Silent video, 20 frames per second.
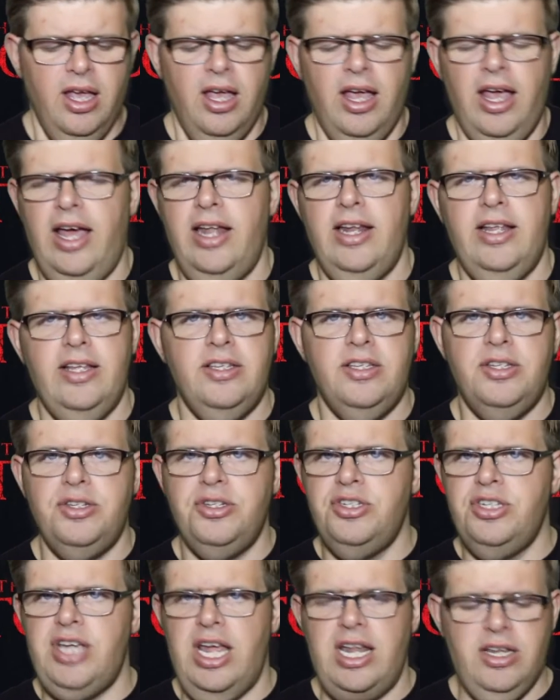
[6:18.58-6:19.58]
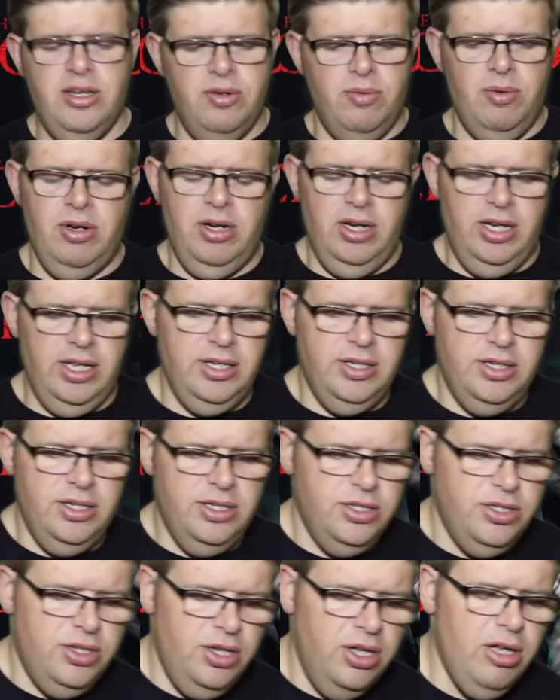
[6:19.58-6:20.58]
And it's genuinely
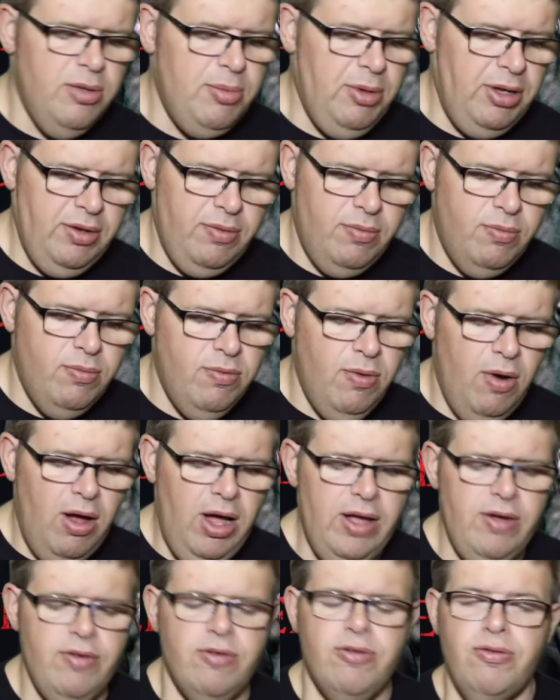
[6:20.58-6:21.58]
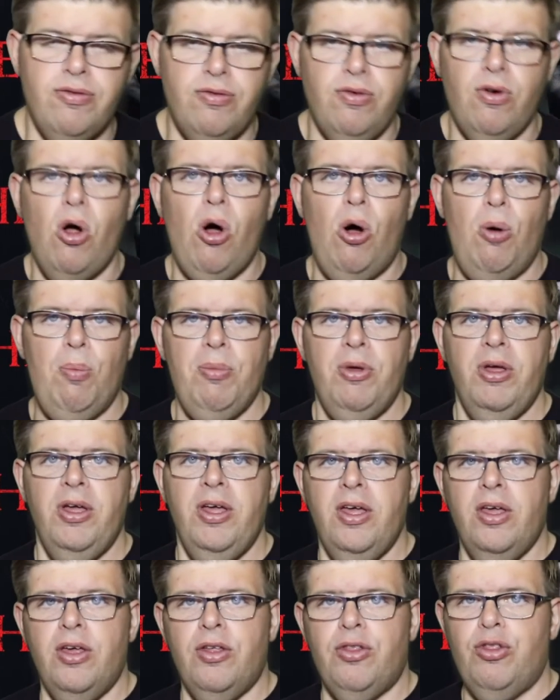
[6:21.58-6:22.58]
disturbing right from
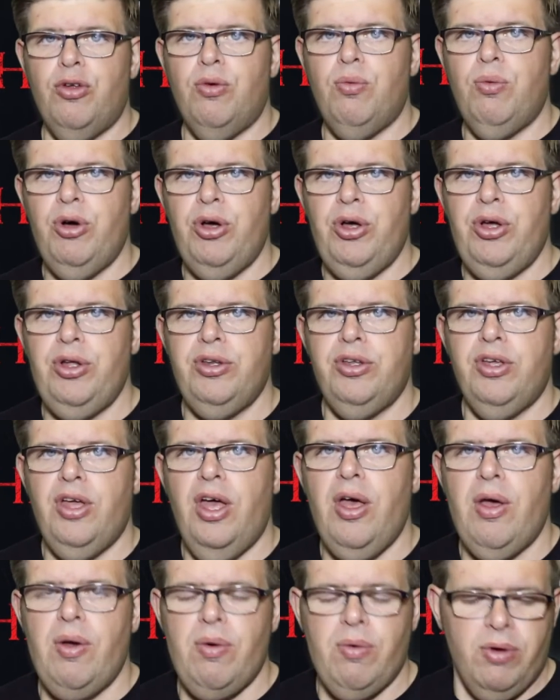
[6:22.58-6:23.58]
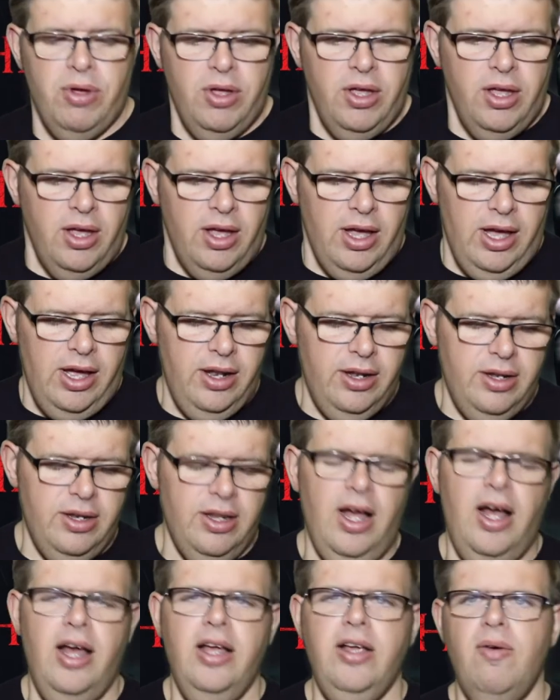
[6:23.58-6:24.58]
the word go. And
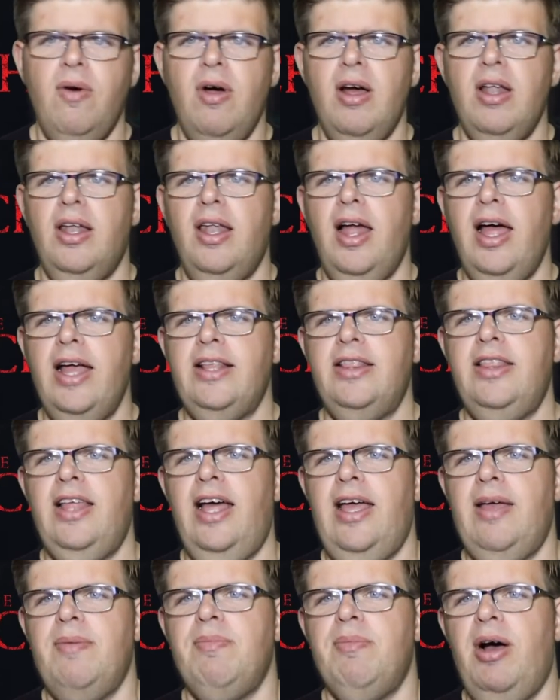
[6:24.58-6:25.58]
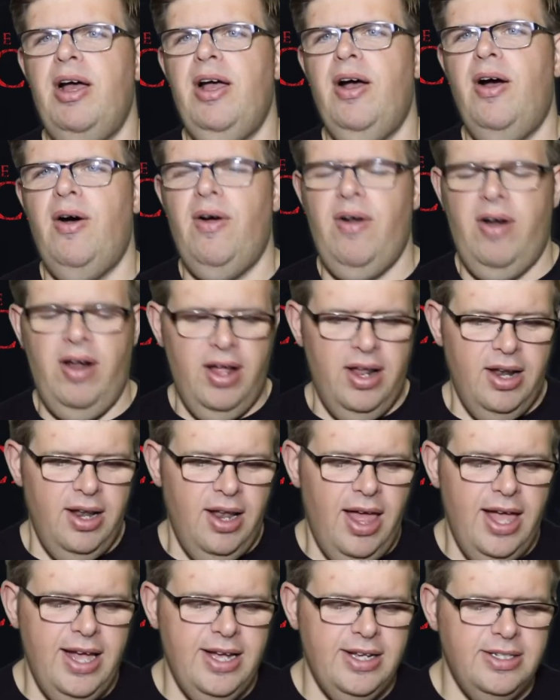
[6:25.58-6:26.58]
I quite like that in my horror. I
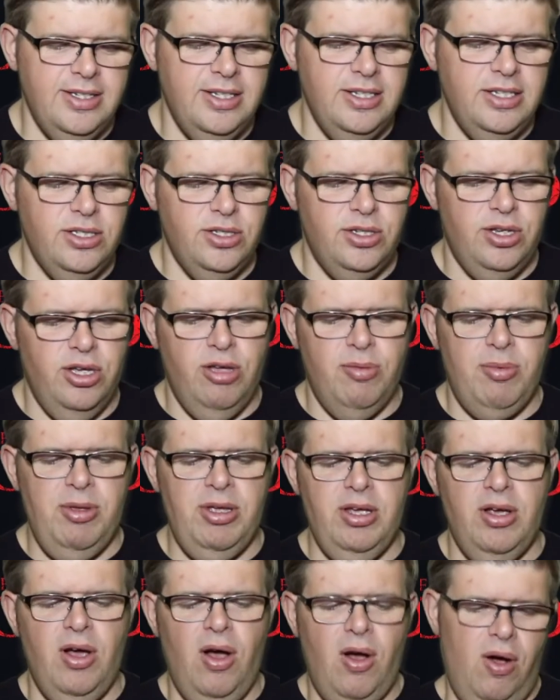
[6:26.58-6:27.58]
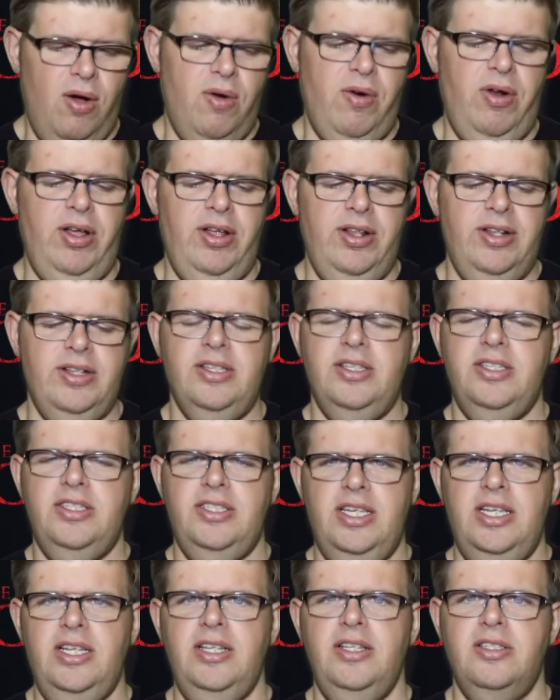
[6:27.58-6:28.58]
like disturbing horror, and the
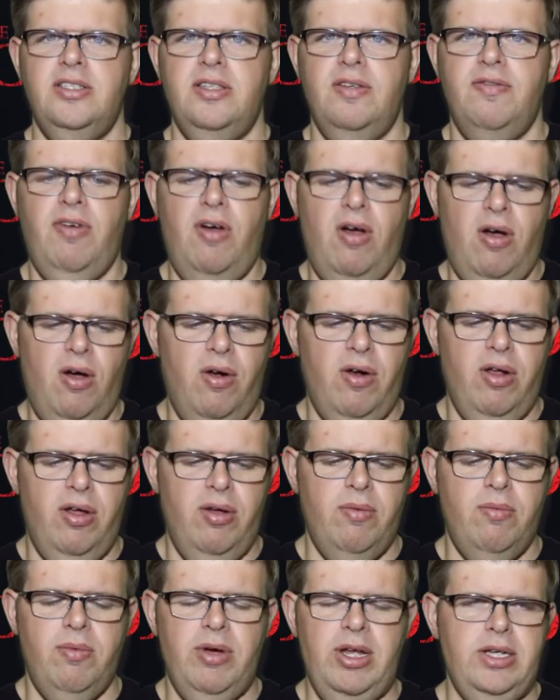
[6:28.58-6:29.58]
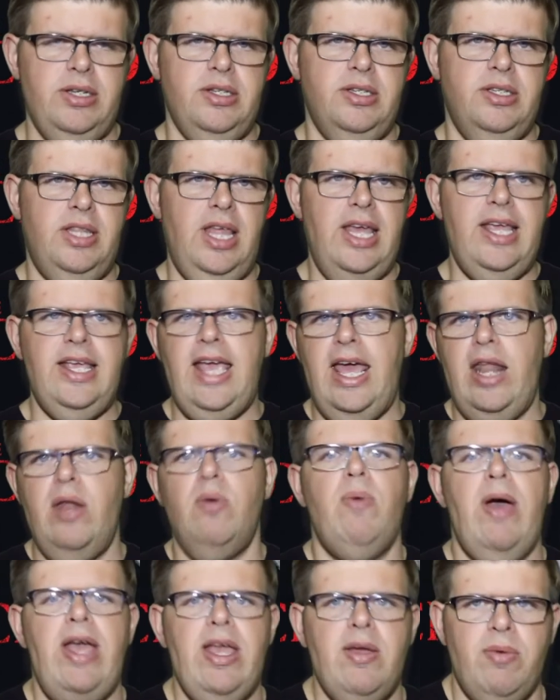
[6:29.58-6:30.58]
scenes of horror which they get
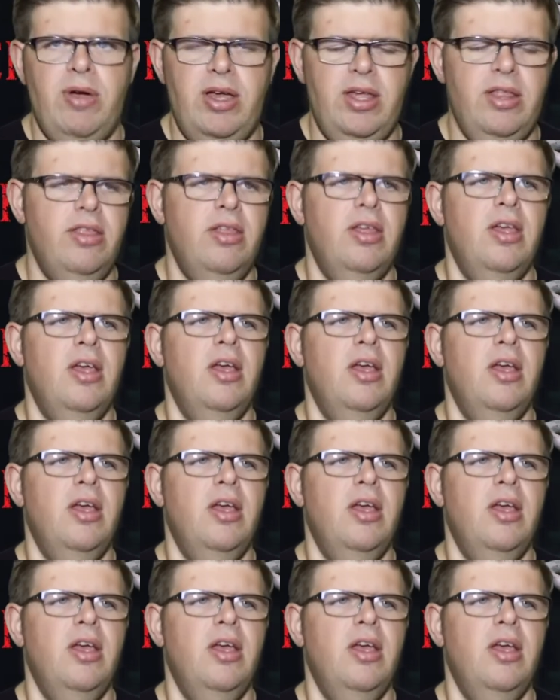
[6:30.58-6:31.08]
away with